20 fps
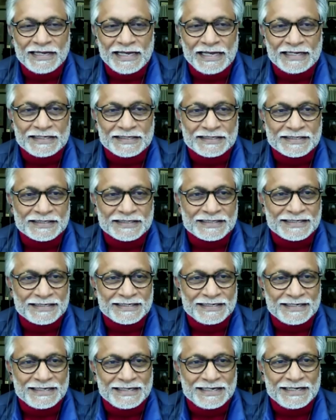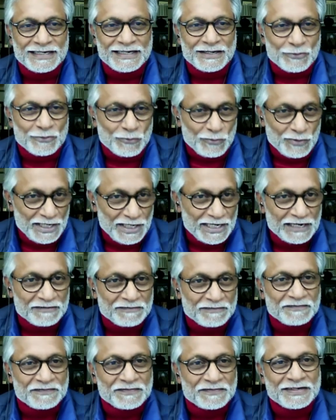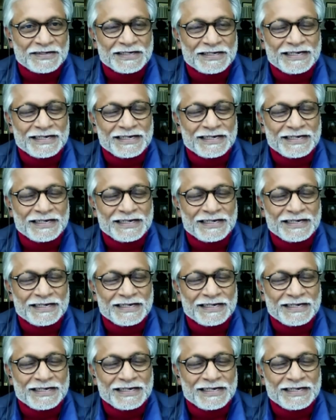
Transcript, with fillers: Hence, we have